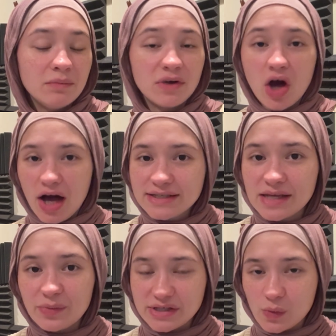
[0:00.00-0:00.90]

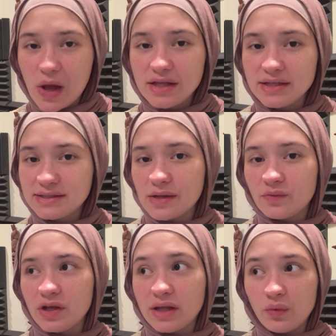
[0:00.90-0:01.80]
Gossip as well is
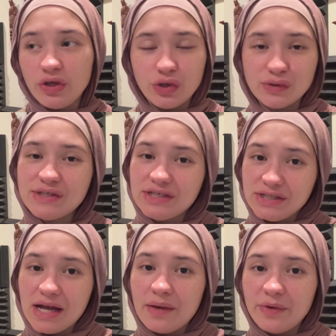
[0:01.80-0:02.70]
something that we use to
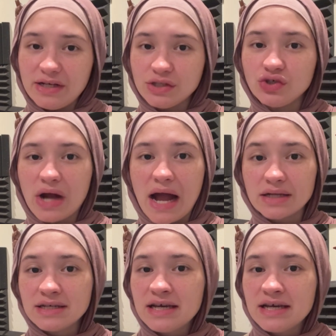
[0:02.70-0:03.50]
numb and distract.